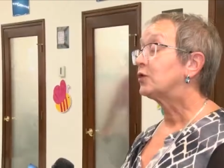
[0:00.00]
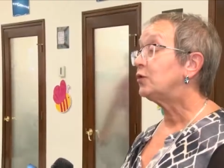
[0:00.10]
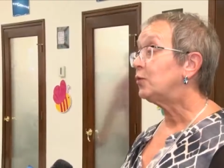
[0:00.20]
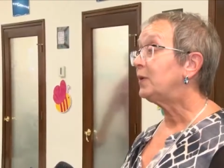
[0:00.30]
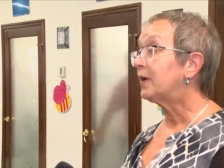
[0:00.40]
So
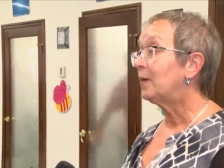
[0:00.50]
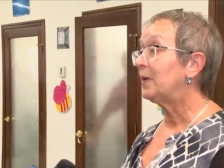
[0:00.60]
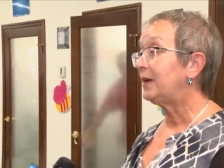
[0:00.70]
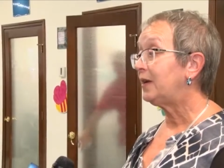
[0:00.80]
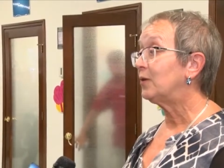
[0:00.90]
you become
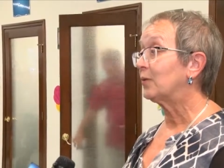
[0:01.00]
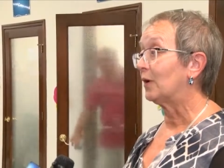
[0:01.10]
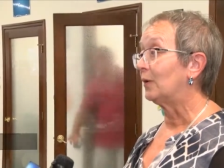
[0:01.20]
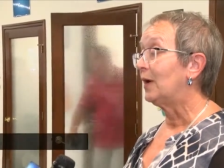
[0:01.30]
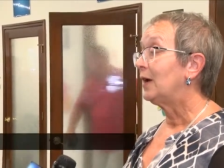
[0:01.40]
a
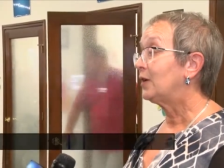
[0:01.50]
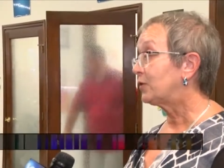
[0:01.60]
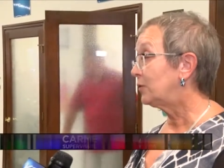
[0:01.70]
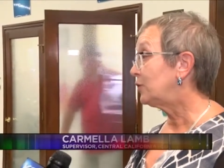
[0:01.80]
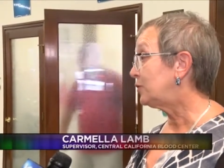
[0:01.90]
hero as
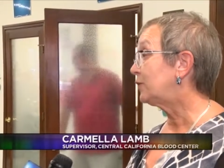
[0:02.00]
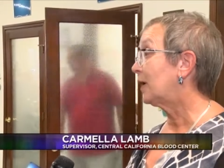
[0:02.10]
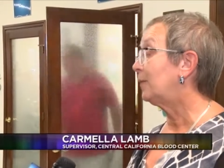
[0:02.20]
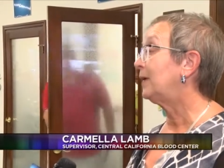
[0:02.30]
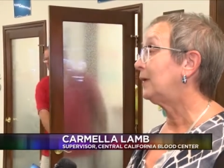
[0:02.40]
soon as you
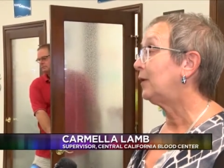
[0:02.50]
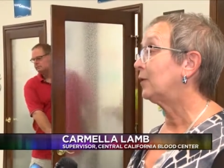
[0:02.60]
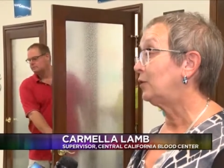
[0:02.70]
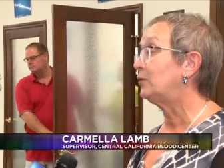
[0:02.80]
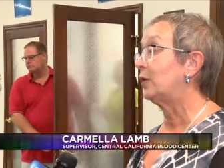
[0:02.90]
come in here
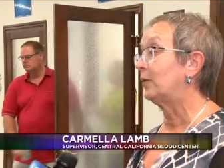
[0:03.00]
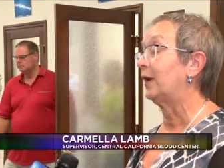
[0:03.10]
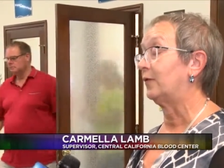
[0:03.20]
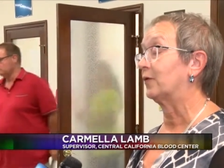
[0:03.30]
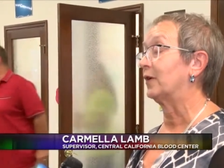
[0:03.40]
and you
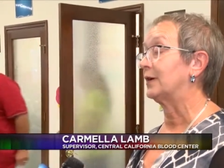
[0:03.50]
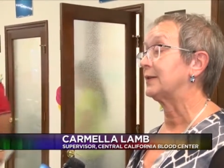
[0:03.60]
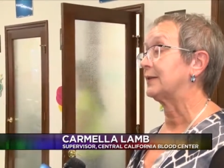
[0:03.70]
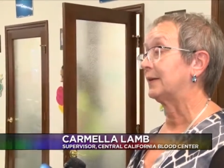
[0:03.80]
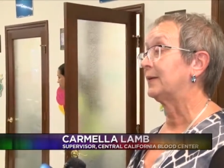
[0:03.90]
donate for
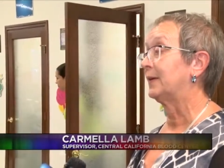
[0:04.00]
us.